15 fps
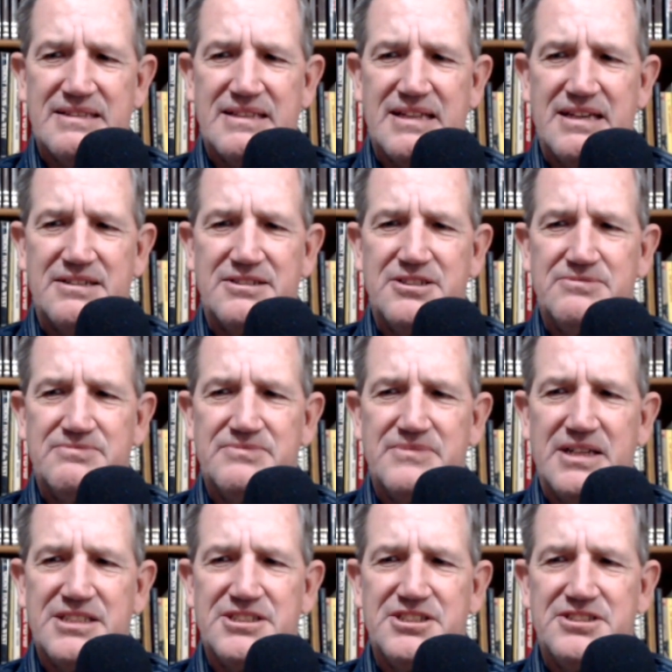don't know,
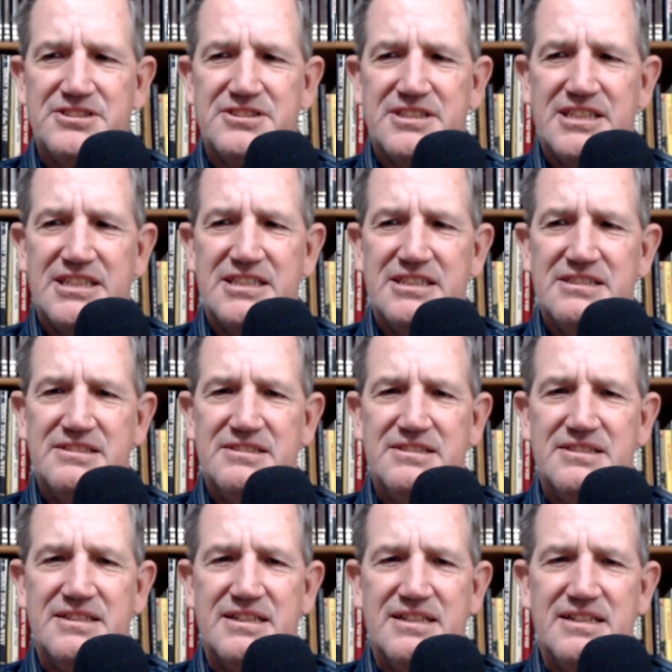I just as
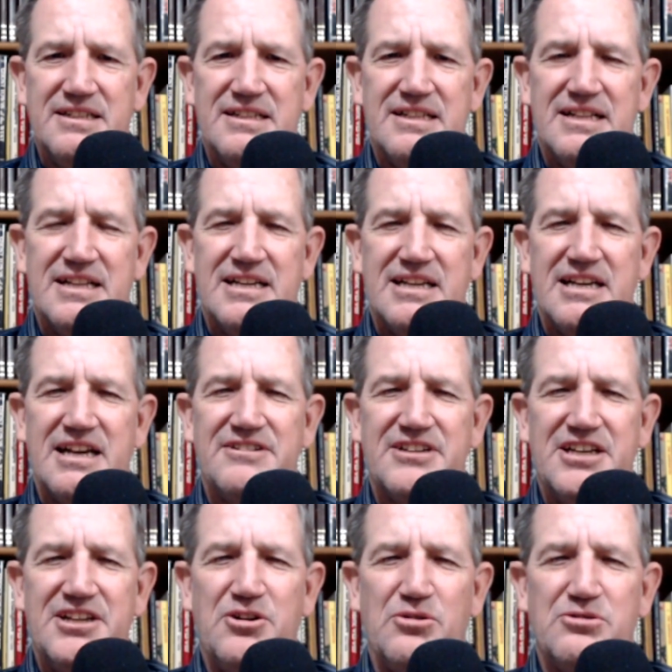I
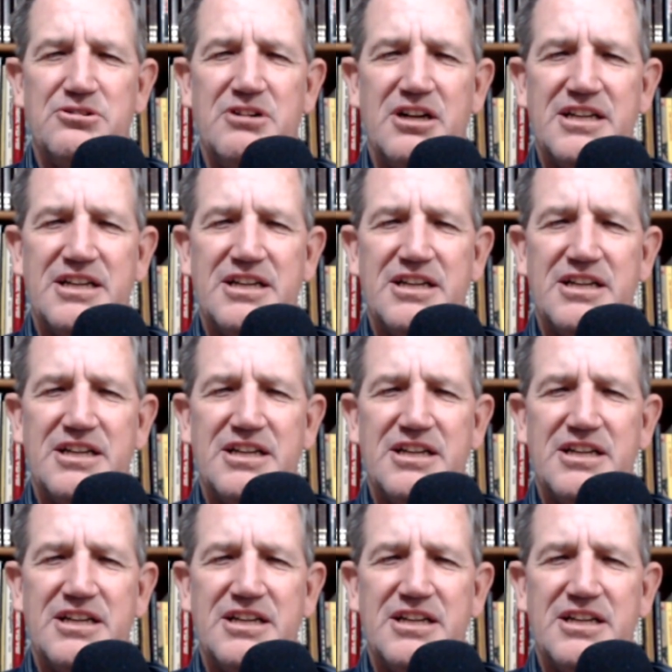get older,